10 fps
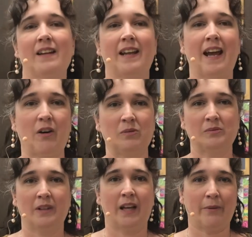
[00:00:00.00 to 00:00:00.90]
Now,
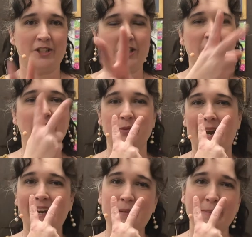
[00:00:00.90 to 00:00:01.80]
I want you to look
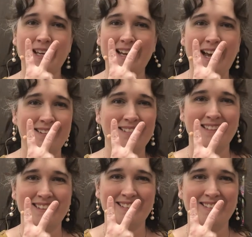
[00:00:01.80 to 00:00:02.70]
right at me again.
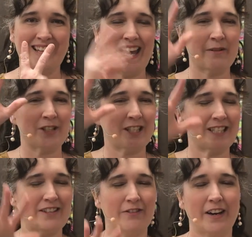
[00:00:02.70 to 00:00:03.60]
Okay, I want you to
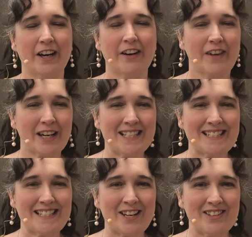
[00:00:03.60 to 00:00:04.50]
sit very, very
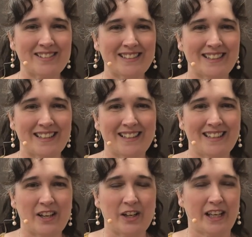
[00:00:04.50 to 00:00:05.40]
still.
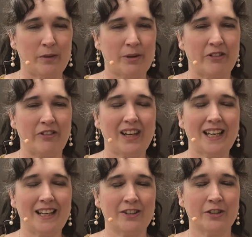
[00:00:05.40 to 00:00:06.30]
Keep your feet
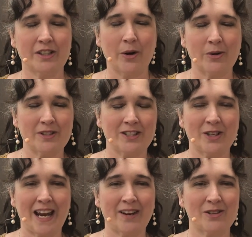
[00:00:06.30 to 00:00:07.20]
and your toes and your
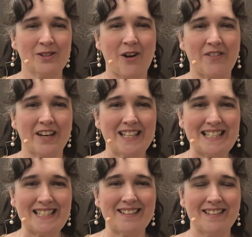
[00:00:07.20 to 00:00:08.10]
ankles all very
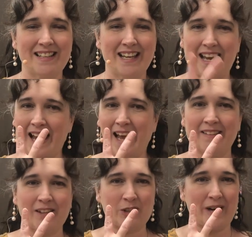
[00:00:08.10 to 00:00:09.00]
still
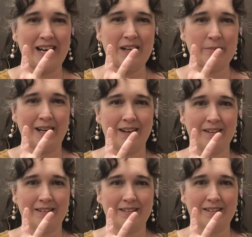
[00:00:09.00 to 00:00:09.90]
and look right at me.
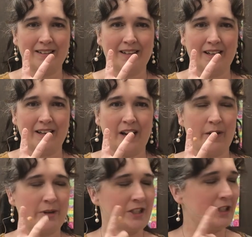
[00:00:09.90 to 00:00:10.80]
Now I
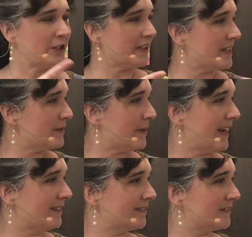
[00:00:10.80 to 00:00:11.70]
want you to look this
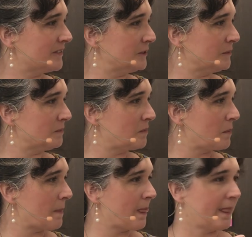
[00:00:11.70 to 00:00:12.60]
way
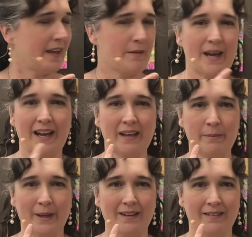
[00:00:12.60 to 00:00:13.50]
and back at
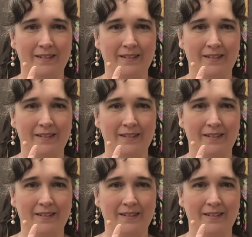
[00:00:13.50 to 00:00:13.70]
me,